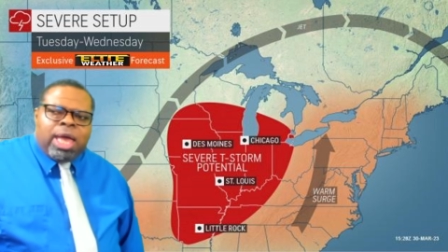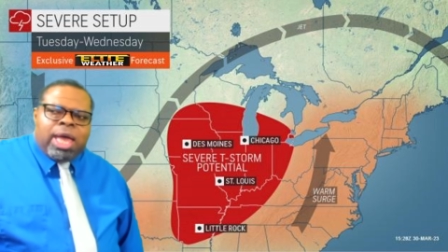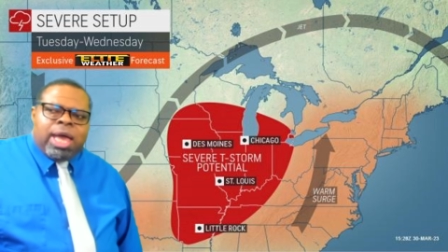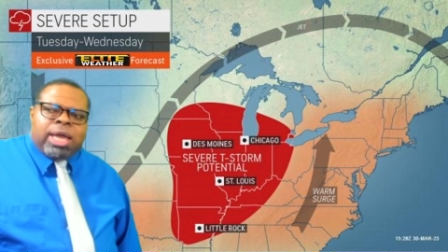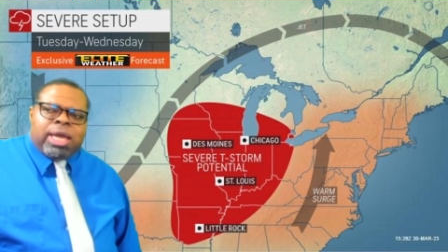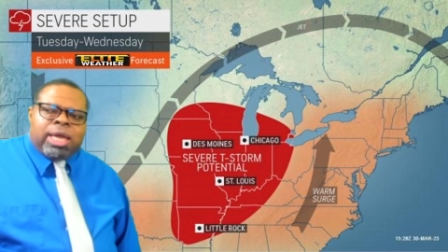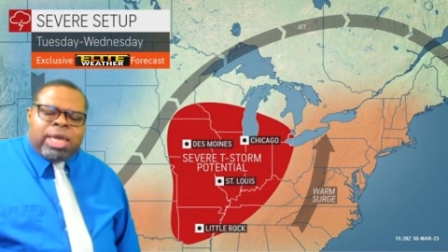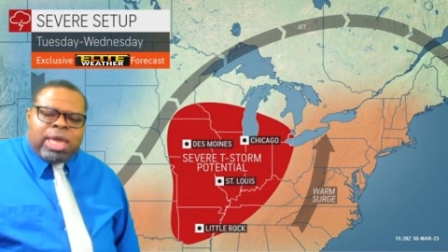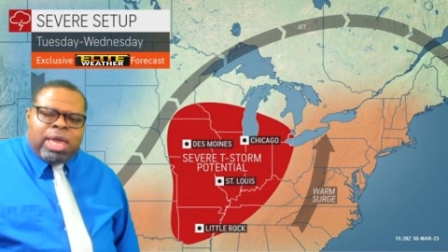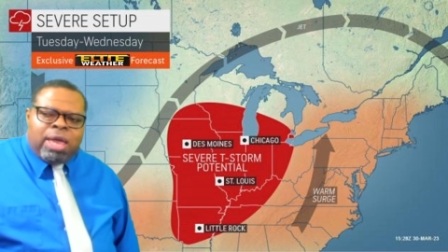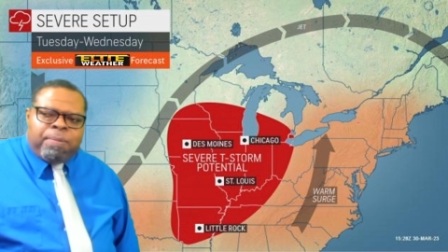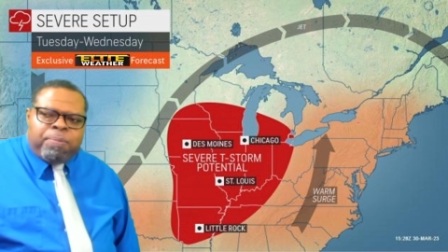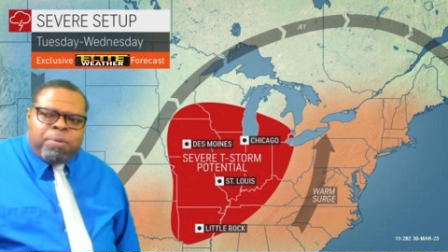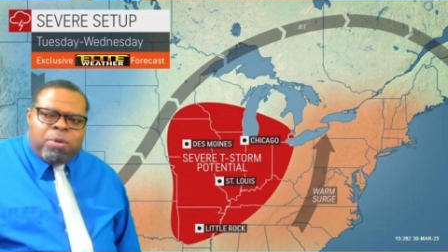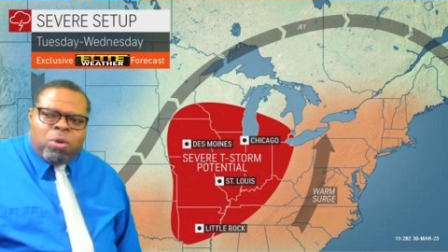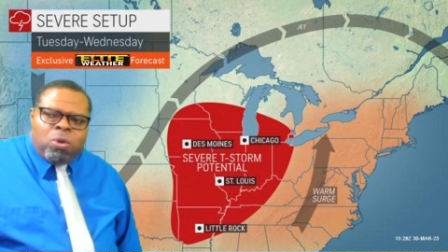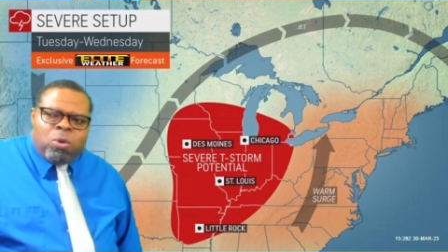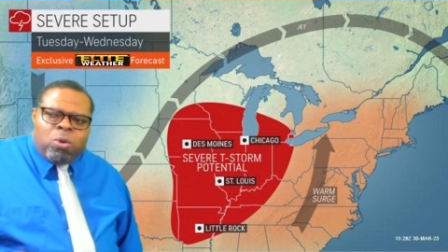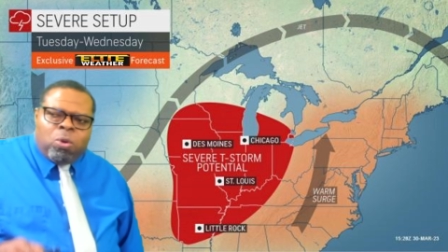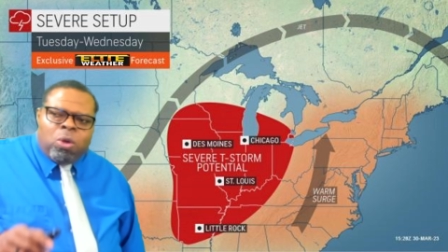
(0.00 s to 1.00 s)
and keep
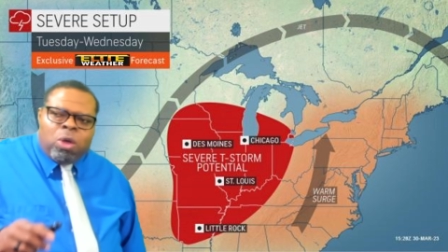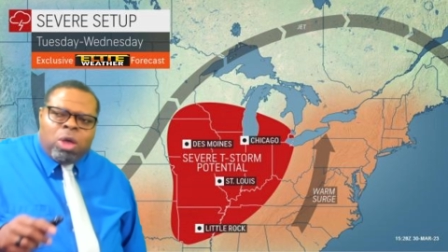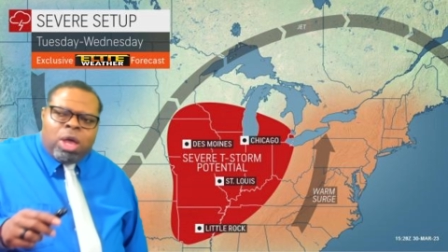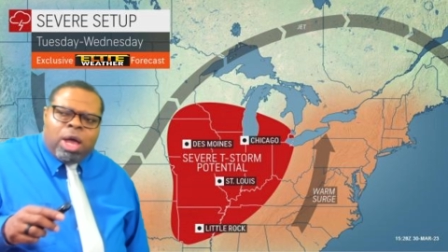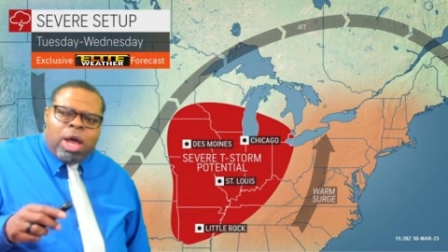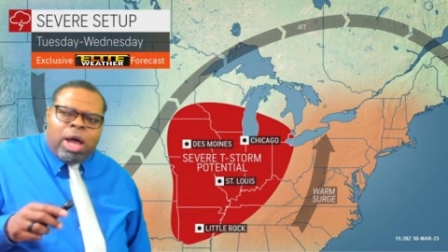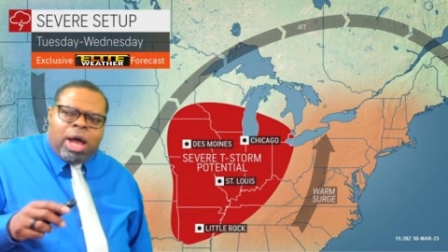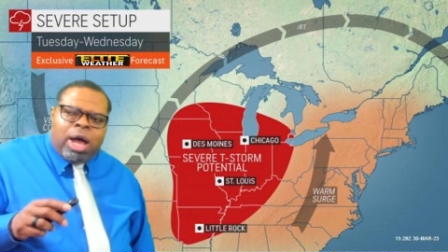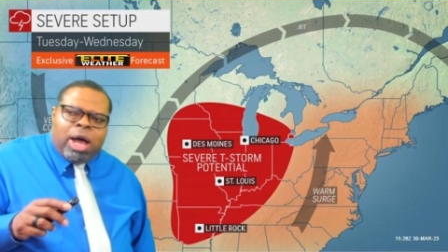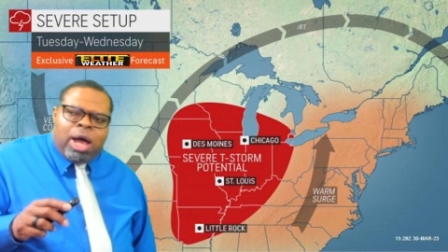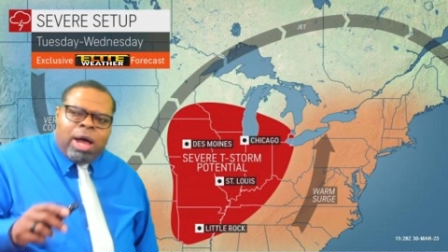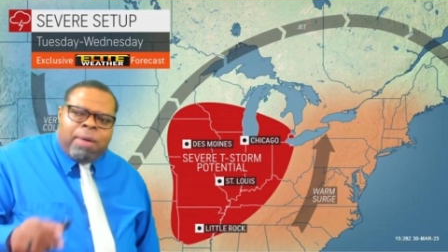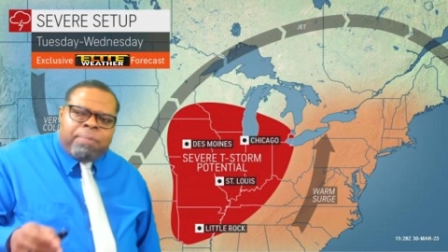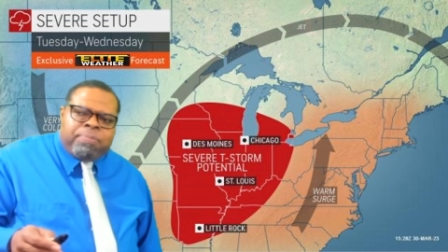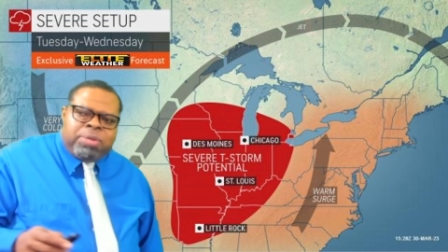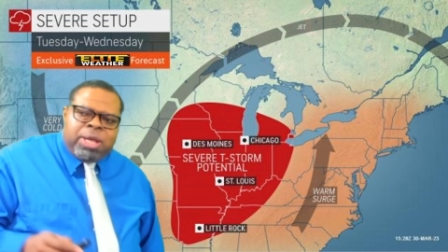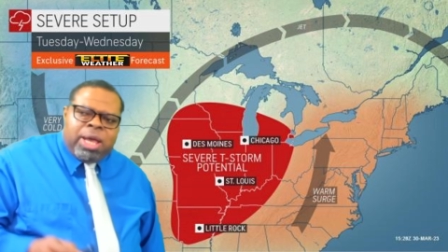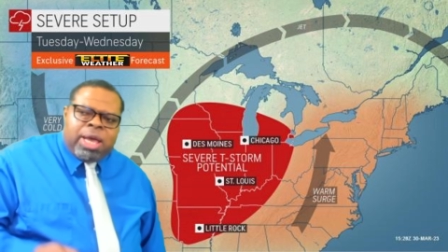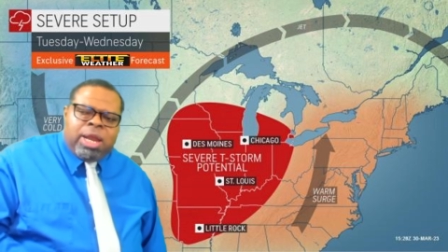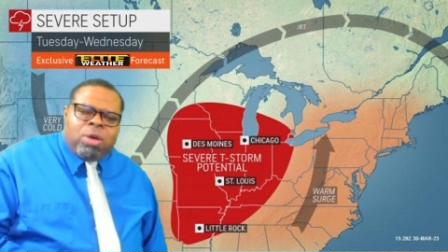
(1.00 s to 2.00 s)
you
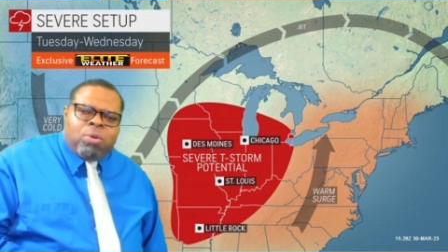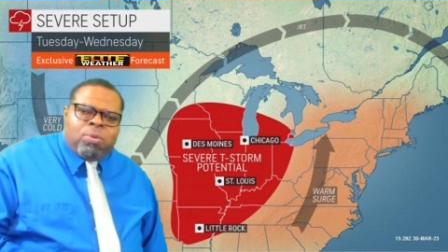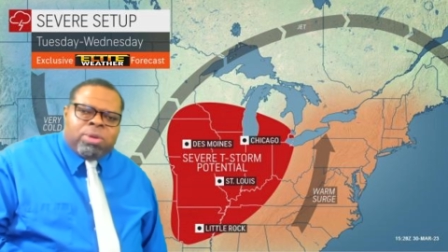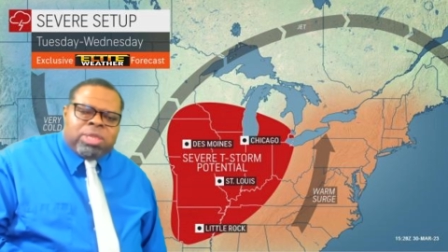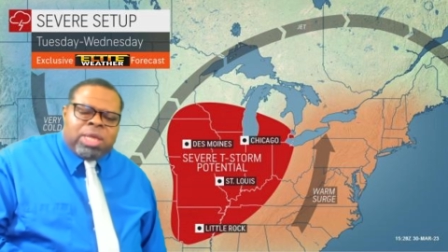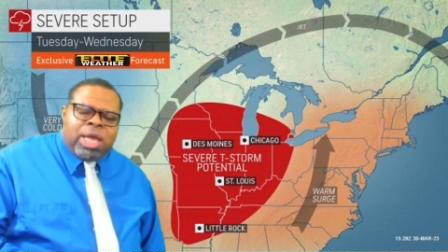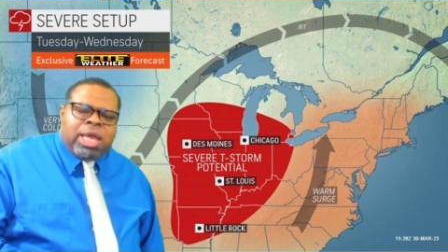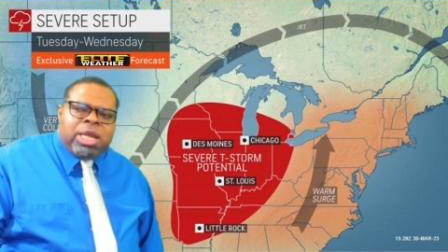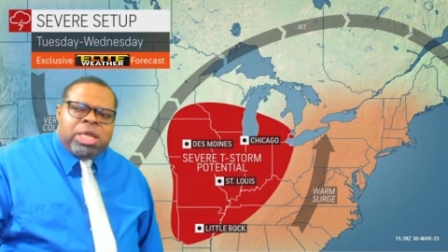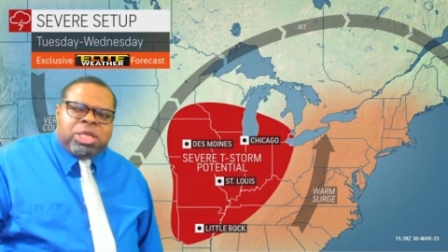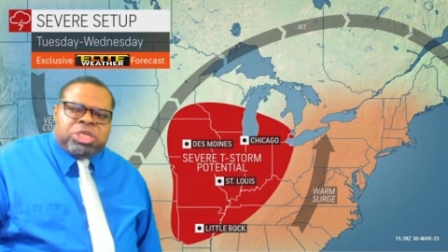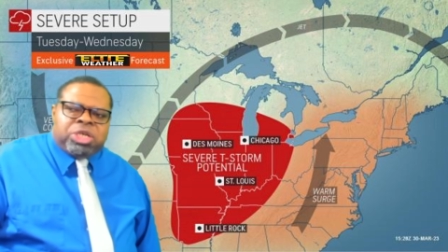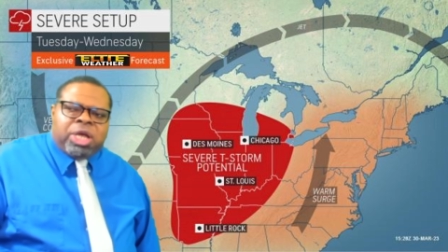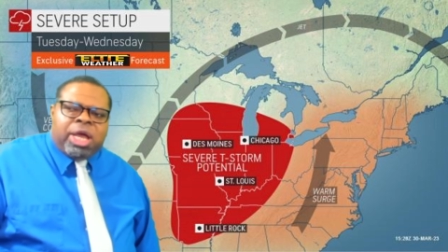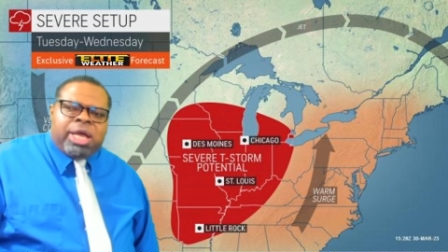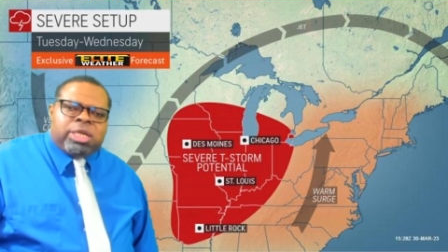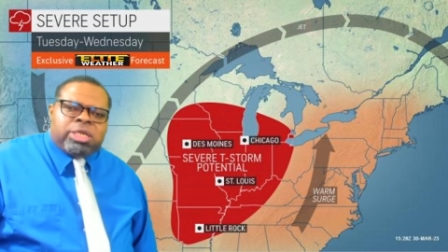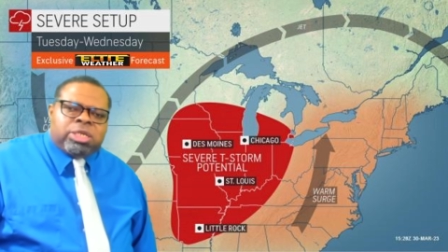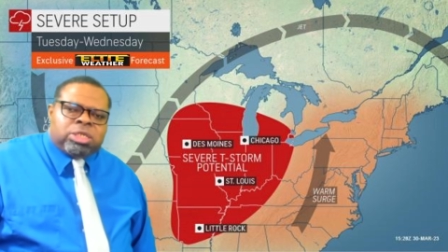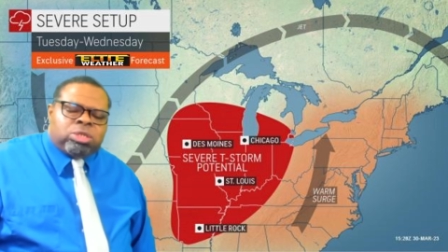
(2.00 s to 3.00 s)
updated with any
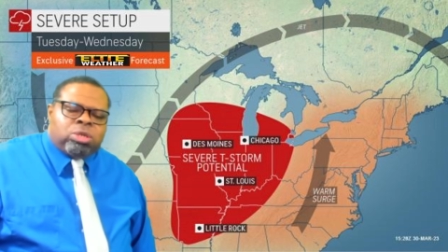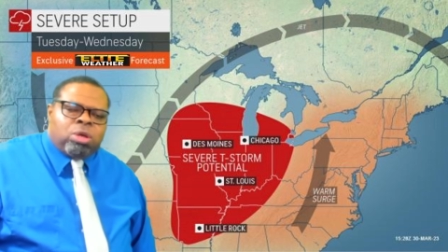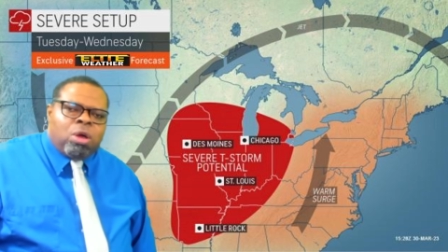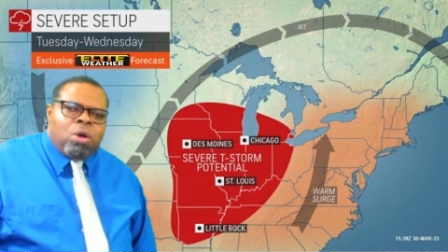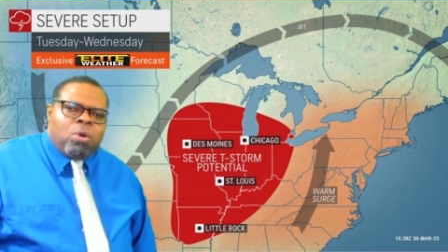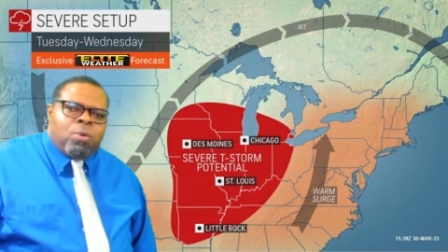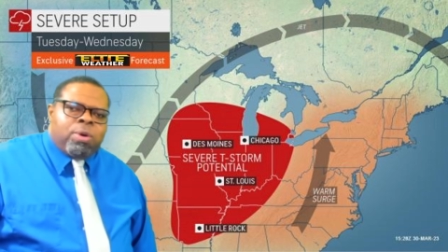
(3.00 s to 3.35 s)
changes